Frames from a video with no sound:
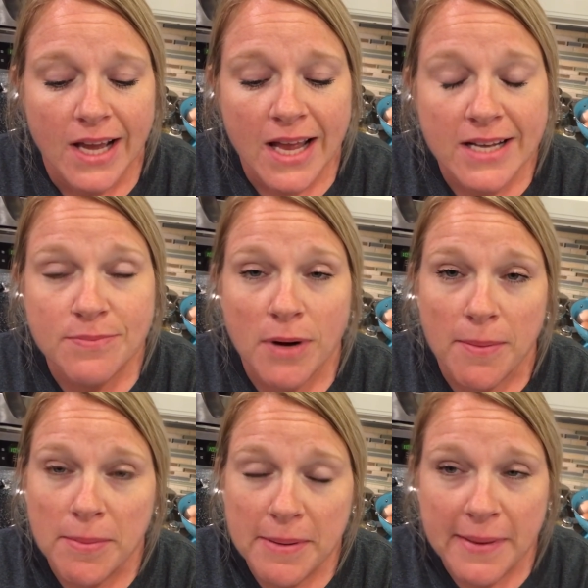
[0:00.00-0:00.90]
it's
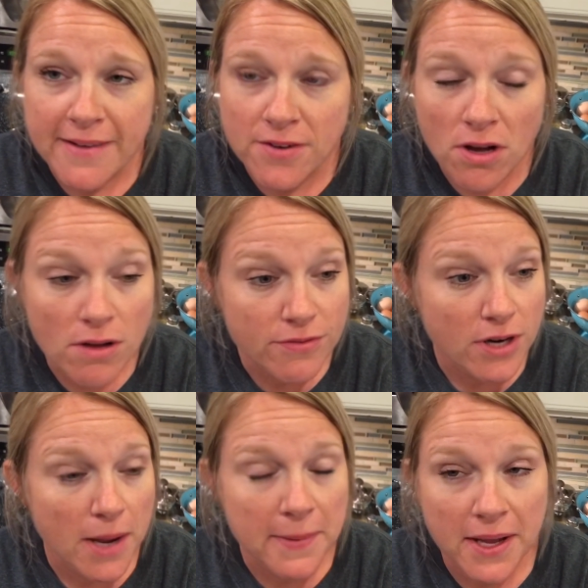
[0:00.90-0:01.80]
probably my fault for
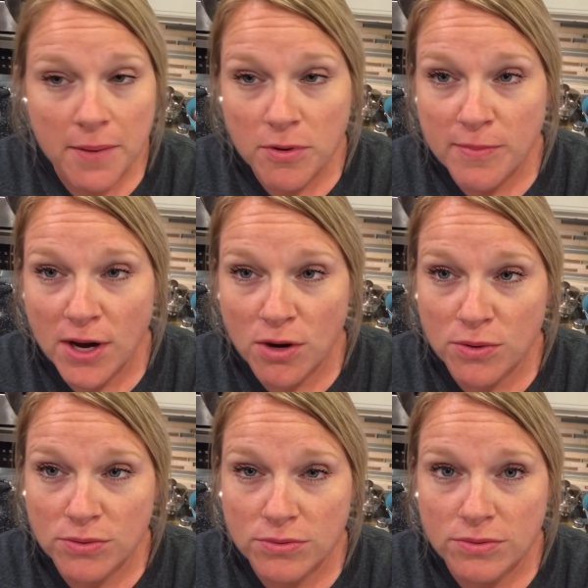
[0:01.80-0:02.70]
coming up with my
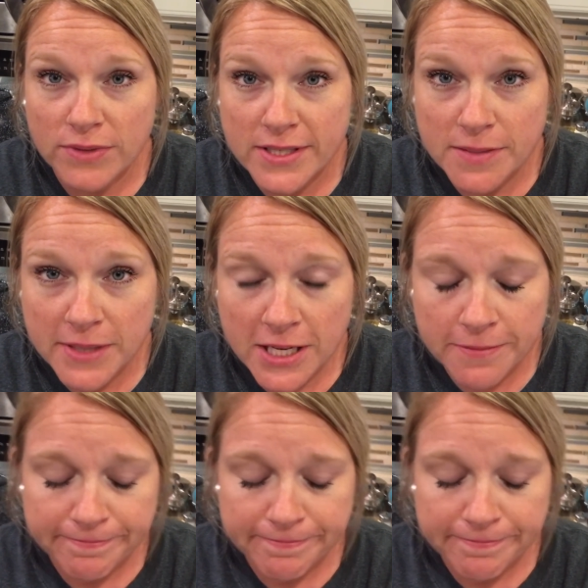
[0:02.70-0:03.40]
own recipe.